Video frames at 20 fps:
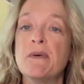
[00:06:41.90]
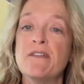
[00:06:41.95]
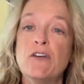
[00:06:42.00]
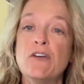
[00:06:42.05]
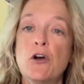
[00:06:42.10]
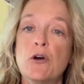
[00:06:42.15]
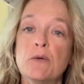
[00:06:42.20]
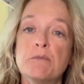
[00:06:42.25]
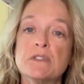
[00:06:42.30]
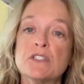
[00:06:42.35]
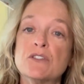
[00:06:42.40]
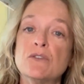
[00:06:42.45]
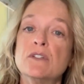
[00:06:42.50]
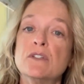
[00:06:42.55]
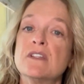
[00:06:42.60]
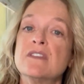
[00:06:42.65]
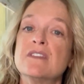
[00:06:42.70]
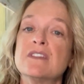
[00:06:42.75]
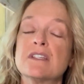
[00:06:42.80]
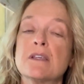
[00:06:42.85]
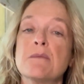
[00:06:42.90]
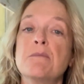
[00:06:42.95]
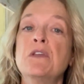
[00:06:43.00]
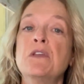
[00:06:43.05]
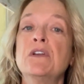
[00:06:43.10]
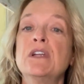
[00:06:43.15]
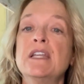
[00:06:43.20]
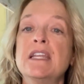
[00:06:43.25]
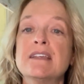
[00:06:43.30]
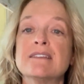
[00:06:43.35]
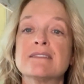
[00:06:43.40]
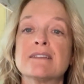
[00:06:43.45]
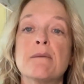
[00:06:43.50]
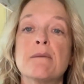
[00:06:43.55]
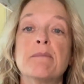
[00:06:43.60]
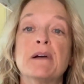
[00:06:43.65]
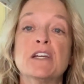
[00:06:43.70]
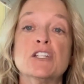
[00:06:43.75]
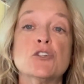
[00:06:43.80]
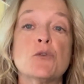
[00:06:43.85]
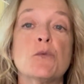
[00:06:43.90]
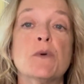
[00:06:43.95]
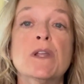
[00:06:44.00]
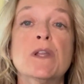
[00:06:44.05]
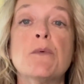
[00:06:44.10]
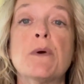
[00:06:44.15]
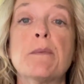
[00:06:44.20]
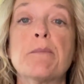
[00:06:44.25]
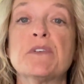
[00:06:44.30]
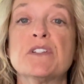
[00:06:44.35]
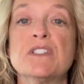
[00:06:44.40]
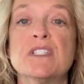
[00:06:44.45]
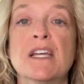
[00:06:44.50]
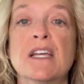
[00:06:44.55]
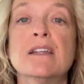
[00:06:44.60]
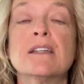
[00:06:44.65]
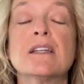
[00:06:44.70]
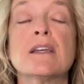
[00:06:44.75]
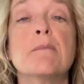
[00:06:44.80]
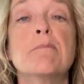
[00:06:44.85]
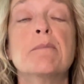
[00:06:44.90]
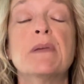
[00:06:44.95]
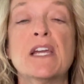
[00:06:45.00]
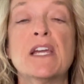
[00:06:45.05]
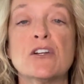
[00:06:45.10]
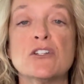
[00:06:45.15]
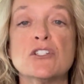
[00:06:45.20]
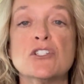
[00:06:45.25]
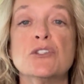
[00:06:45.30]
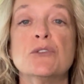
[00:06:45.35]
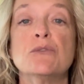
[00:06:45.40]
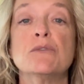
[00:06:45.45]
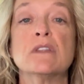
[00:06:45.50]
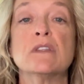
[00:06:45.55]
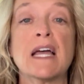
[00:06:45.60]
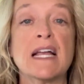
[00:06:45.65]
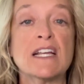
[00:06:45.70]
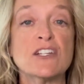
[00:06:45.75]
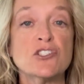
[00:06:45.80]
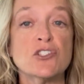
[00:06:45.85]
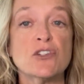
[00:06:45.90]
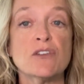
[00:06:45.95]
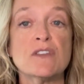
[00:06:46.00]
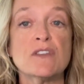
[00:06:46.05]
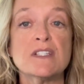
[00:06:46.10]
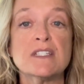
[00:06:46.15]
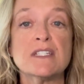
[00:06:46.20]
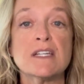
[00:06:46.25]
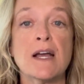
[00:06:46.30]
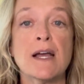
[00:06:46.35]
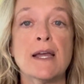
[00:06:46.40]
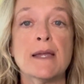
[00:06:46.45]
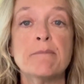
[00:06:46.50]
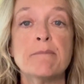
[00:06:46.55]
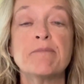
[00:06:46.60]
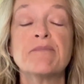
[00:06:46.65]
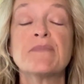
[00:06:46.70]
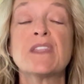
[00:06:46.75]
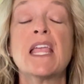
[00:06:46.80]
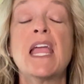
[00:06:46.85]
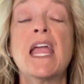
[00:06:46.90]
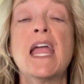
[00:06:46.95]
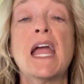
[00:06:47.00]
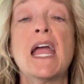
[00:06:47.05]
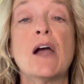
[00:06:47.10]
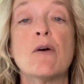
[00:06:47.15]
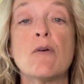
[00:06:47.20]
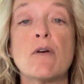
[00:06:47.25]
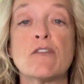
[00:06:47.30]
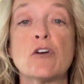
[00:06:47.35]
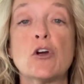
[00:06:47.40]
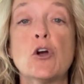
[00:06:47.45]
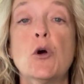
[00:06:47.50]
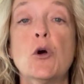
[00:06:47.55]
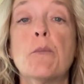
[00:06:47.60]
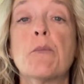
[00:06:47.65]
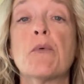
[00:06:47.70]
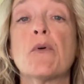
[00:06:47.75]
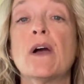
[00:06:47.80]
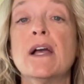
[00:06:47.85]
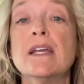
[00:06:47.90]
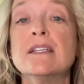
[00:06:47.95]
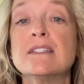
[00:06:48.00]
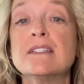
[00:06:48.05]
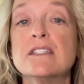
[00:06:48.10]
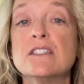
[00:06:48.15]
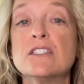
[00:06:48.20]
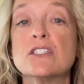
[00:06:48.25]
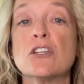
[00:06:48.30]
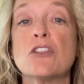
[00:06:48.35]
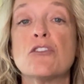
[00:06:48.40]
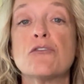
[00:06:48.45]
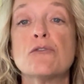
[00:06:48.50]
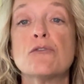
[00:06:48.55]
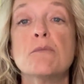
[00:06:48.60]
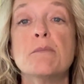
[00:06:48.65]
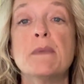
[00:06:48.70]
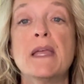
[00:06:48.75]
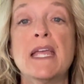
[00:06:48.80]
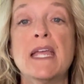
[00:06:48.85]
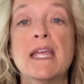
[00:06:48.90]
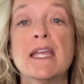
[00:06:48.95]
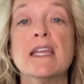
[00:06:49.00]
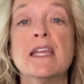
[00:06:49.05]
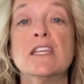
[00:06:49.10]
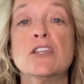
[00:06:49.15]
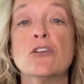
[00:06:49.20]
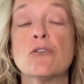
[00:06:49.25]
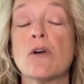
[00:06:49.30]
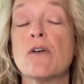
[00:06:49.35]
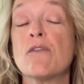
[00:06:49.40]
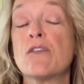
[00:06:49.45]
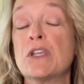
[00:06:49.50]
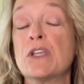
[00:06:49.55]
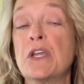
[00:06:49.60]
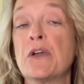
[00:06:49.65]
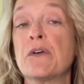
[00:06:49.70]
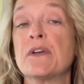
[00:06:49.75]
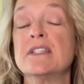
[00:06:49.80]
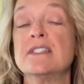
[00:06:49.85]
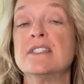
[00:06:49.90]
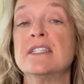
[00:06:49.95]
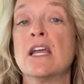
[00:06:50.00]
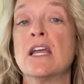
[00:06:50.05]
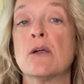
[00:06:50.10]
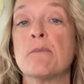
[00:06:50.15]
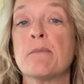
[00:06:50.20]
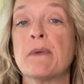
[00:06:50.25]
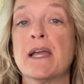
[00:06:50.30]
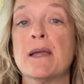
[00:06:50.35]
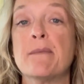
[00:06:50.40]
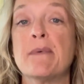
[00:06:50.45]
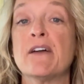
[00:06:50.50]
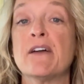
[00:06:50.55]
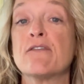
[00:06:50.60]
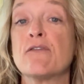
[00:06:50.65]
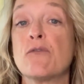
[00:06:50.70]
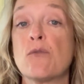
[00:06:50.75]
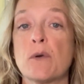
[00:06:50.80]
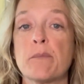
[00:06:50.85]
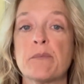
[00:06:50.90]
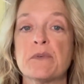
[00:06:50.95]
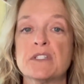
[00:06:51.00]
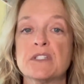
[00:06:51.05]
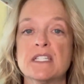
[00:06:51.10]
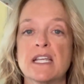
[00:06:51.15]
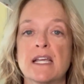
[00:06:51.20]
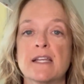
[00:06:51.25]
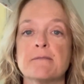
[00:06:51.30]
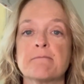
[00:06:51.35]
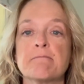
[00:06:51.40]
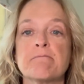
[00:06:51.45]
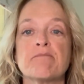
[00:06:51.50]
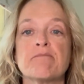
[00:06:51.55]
of homes sold in this community is up by 21% compared to last year this time. However, home prices through May year over year is down by about 4%.